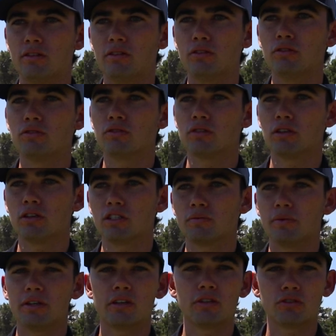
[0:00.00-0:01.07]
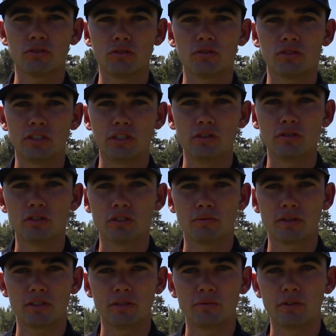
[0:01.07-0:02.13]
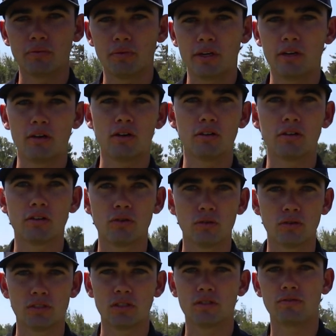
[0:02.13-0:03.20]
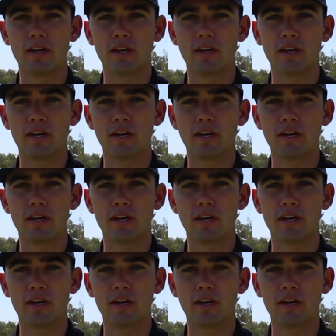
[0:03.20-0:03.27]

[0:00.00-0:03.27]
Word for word: huge. Uh, spin control is huge, especially when you're playing harder courses,